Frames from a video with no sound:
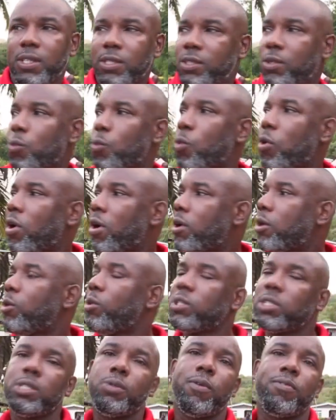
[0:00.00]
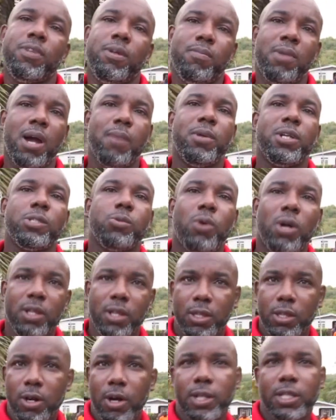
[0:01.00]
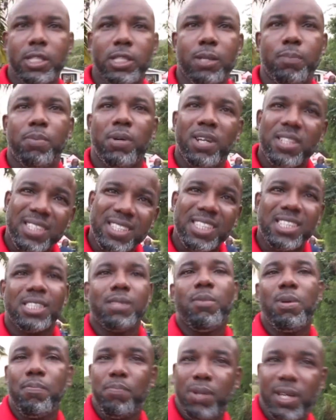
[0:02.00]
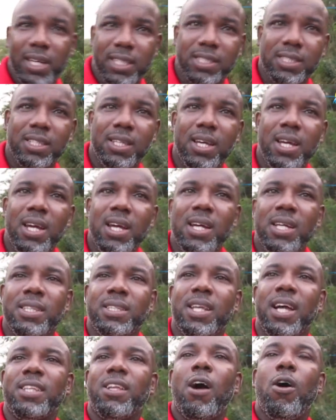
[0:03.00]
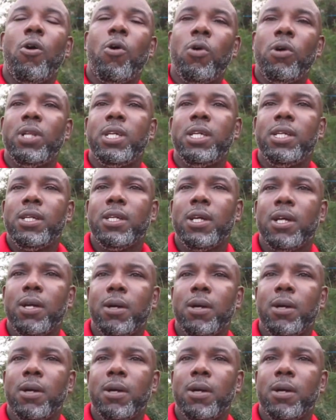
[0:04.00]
to work closely with the Barbados Water Authority to put a system in place that not only